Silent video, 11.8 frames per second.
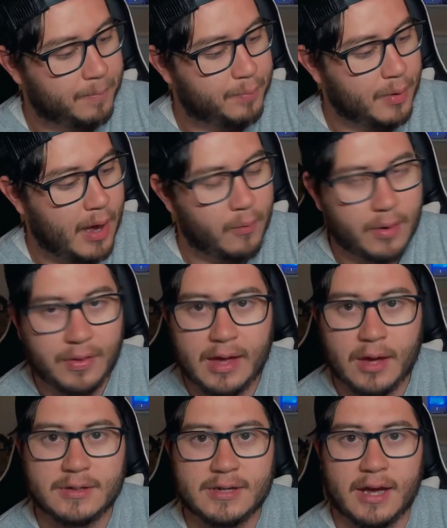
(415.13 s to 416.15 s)
But I run
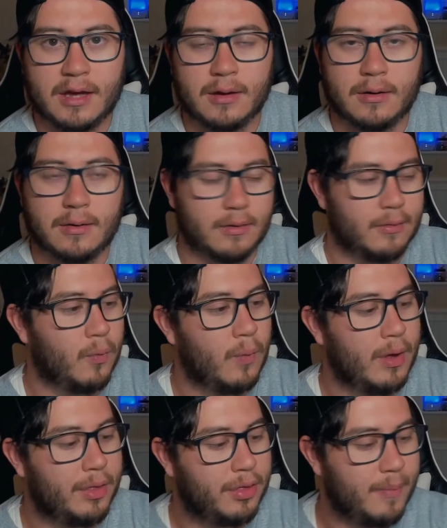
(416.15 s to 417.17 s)
the EOTech
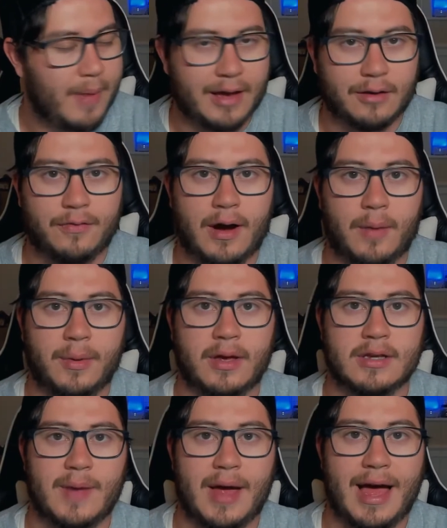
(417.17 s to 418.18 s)
with the magnifier
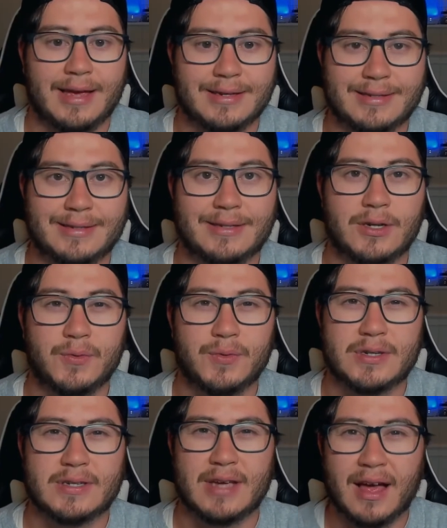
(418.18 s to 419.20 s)
because my eyes do
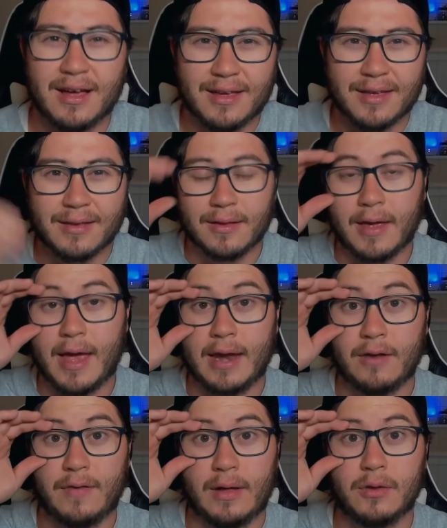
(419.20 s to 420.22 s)
suck,
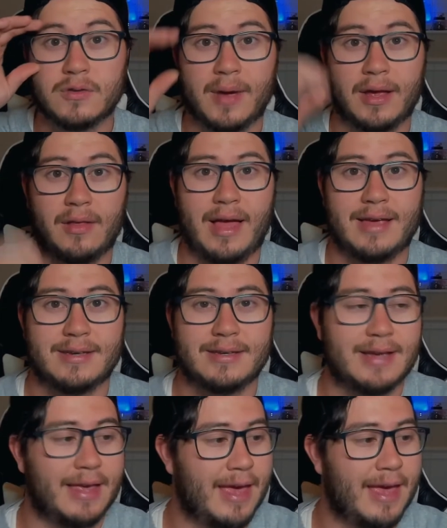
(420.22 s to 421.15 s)
and if I lose my glasses, I